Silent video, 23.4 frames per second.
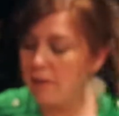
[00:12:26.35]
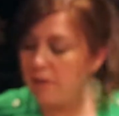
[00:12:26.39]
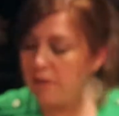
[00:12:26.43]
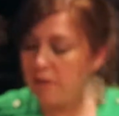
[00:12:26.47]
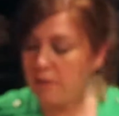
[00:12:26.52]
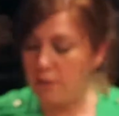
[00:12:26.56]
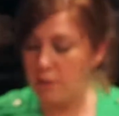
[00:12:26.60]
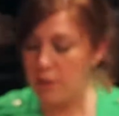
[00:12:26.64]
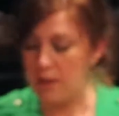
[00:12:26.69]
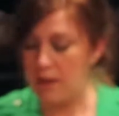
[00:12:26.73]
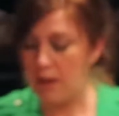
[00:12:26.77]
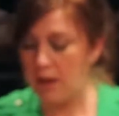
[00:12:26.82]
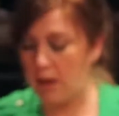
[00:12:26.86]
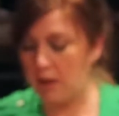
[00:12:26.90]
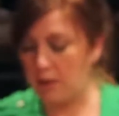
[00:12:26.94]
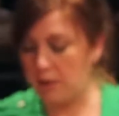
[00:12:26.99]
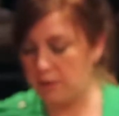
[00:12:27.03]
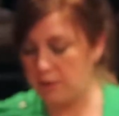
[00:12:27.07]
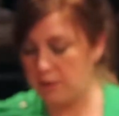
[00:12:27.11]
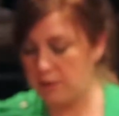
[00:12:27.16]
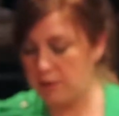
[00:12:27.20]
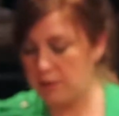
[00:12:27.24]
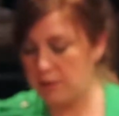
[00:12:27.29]
of
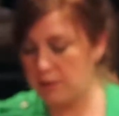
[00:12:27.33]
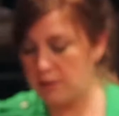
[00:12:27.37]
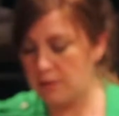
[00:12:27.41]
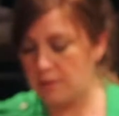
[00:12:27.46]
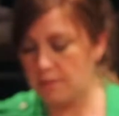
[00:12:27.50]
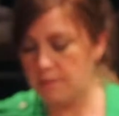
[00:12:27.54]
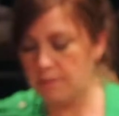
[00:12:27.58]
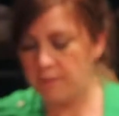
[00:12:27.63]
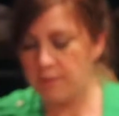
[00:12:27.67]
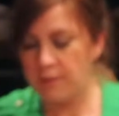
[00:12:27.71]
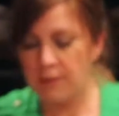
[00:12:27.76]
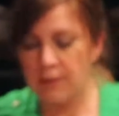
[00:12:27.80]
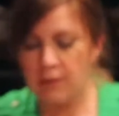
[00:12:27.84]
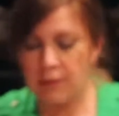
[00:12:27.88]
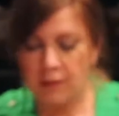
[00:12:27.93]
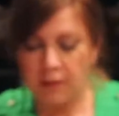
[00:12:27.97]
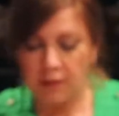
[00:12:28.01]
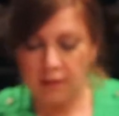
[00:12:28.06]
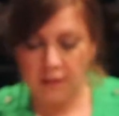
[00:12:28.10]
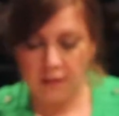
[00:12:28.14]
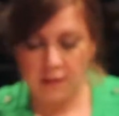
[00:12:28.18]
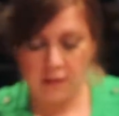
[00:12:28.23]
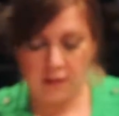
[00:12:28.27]
$40.
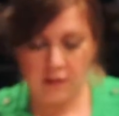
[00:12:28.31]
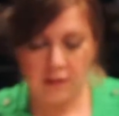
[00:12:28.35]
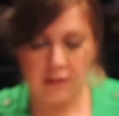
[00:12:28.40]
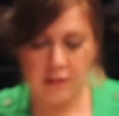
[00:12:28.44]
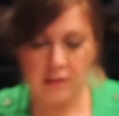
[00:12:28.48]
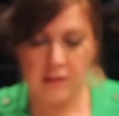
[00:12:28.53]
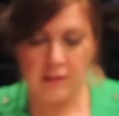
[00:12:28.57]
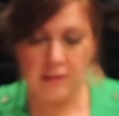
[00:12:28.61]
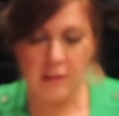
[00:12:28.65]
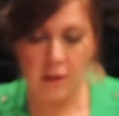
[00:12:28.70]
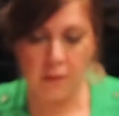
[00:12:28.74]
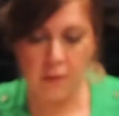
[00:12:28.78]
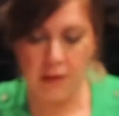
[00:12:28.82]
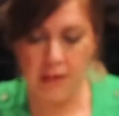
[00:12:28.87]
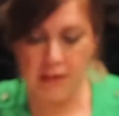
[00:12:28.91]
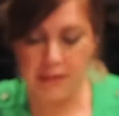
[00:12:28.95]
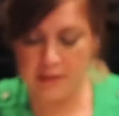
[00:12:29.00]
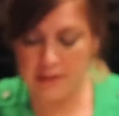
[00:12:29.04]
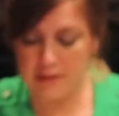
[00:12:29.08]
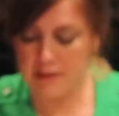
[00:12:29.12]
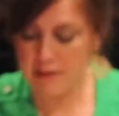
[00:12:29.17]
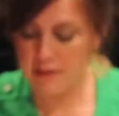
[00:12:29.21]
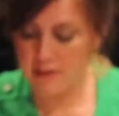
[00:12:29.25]
So
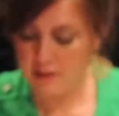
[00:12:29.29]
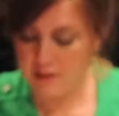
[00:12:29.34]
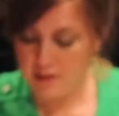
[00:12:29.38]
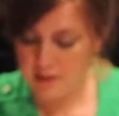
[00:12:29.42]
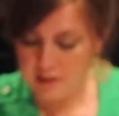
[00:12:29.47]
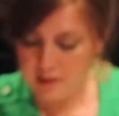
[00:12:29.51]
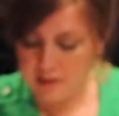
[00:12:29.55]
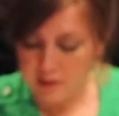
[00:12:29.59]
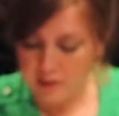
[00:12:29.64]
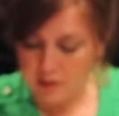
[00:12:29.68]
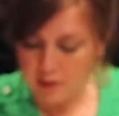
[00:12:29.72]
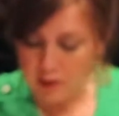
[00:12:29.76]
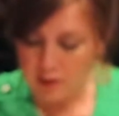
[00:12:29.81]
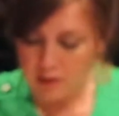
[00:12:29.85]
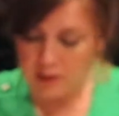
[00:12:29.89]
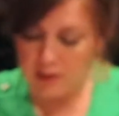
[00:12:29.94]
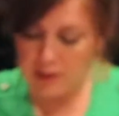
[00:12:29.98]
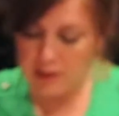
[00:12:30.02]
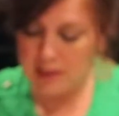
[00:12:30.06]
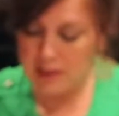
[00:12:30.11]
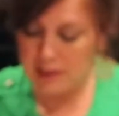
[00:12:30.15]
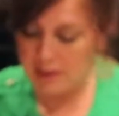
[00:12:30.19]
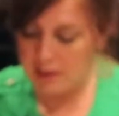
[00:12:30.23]
it's
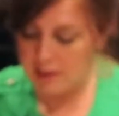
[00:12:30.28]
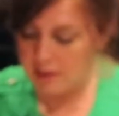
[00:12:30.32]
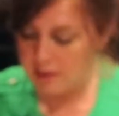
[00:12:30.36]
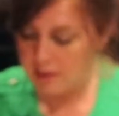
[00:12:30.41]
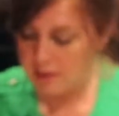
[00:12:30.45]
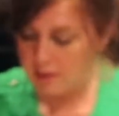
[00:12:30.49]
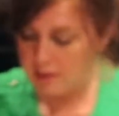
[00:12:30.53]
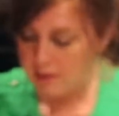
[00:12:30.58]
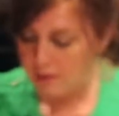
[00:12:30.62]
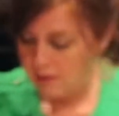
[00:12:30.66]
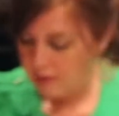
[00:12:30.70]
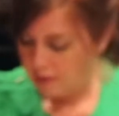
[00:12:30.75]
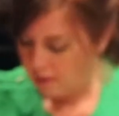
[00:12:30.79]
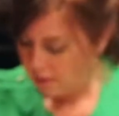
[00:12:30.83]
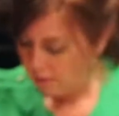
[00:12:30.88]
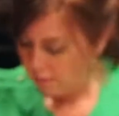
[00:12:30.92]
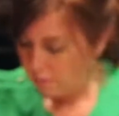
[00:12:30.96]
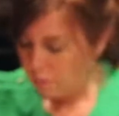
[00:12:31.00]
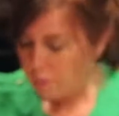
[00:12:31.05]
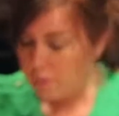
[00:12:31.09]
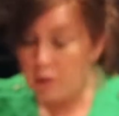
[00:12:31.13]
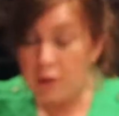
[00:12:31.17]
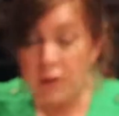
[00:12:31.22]
certainly
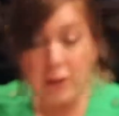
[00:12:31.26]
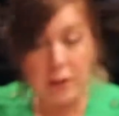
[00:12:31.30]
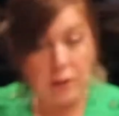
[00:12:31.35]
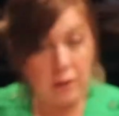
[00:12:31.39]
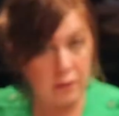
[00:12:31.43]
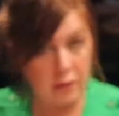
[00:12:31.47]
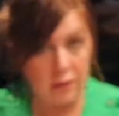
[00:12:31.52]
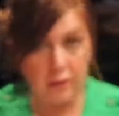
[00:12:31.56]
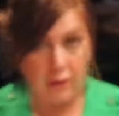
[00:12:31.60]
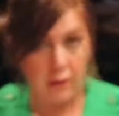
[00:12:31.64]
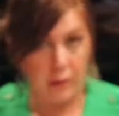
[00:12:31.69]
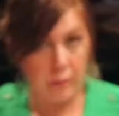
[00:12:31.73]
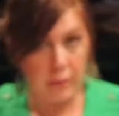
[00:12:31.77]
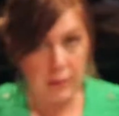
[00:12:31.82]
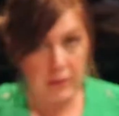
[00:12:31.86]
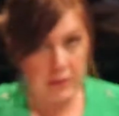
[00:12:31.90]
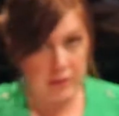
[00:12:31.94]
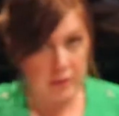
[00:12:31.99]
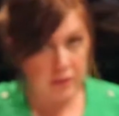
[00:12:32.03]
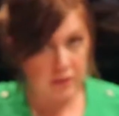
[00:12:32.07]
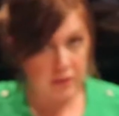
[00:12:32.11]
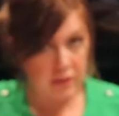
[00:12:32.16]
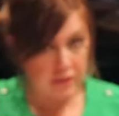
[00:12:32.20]
prettier than the
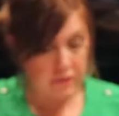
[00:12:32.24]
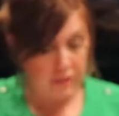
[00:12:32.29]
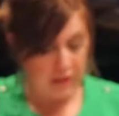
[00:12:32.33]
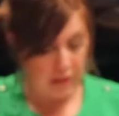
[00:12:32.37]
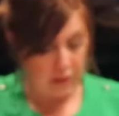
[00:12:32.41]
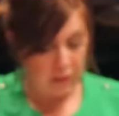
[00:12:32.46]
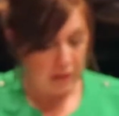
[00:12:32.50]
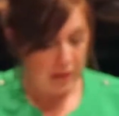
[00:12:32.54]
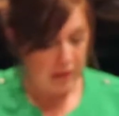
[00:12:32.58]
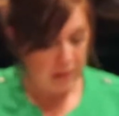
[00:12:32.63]
ones you just find on